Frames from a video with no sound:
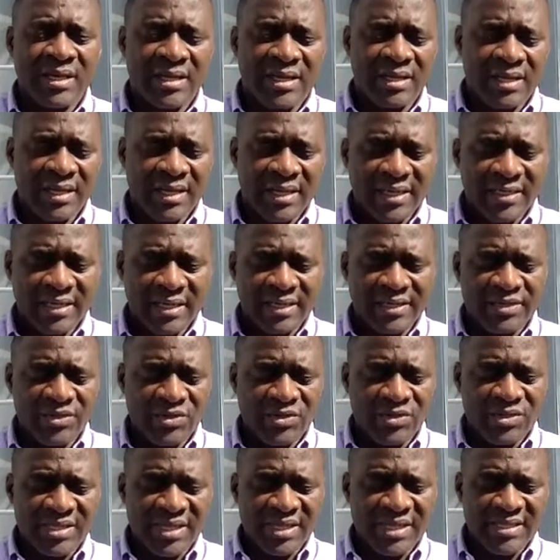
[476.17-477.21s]
And, and,
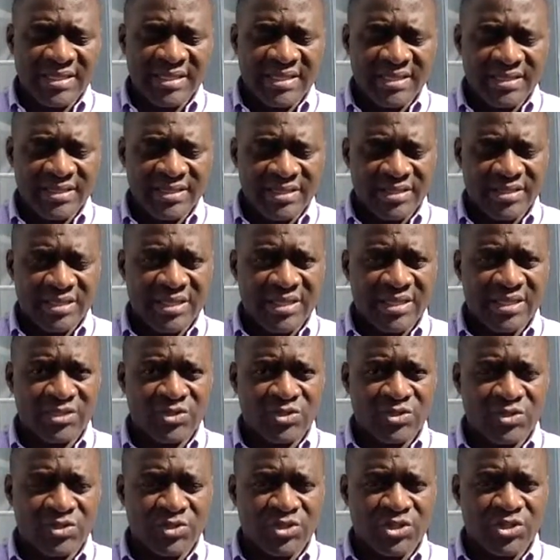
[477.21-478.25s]
those assays
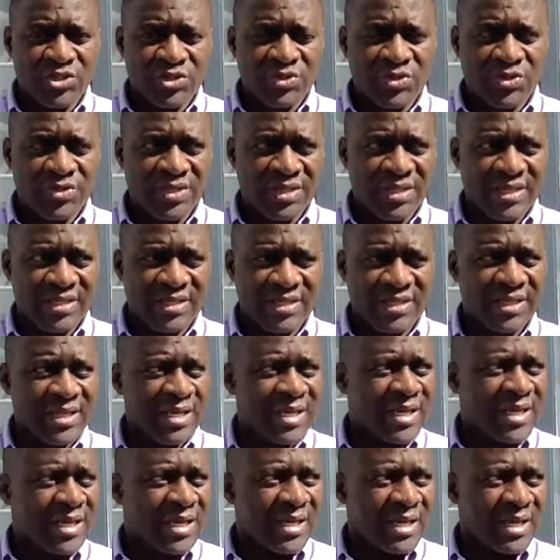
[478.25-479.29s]
do show that
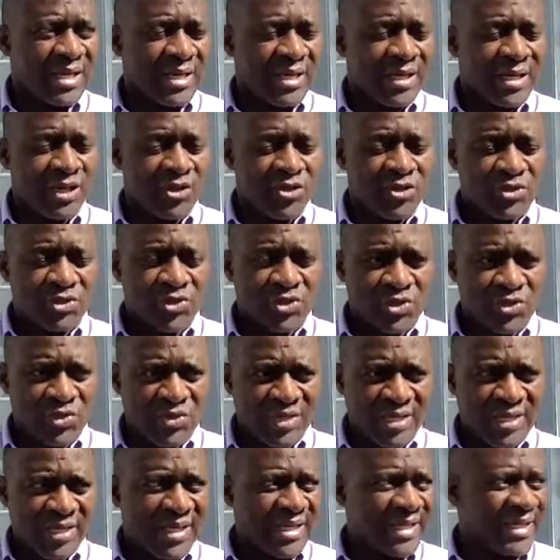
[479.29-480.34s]
you
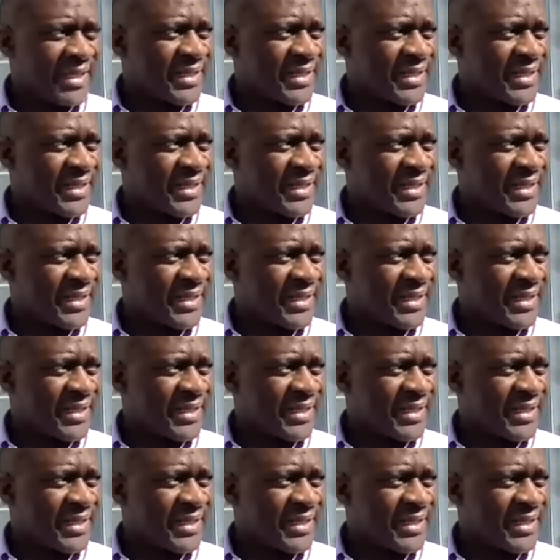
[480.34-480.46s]
do get